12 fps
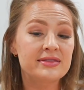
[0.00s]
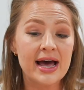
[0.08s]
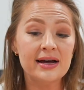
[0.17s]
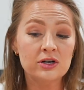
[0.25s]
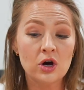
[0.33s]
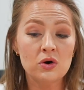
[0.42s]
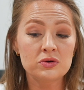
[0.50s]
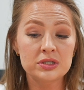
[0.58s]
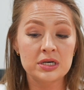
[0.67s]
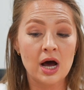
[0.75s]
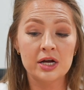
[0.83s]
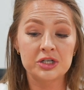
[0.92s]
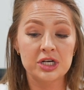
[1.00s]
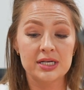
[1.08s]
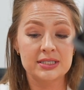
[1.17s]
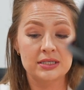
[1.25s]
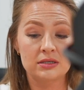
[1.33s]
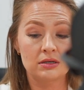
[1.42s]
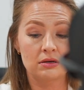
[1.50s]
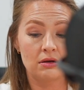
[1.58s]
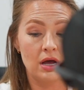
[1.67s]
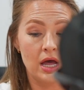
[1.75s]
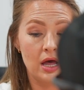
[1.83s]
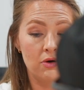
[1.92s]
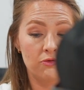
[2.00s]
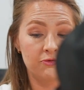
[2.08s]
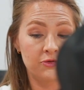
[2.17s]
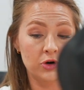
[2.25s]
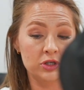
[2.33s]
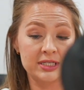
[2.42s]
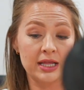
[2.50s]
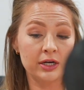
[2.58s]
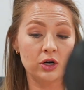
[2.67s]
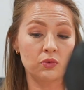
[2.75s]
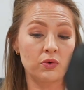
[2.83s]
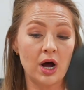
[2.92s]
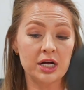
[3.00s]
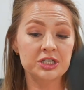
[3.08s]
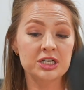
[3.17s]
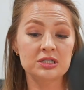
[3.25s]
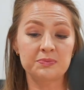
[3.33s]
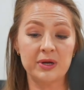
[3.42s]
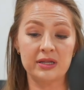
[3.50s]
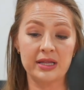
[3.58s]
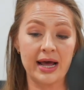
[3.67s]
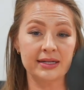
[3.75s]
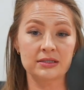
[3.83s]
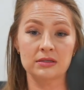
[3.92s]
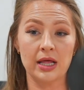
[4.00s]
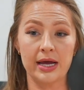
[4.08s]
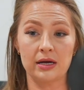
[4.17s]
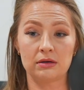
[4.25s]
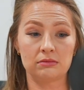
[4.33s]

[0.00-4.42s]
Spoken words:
that goes not just for selling garages, but that's like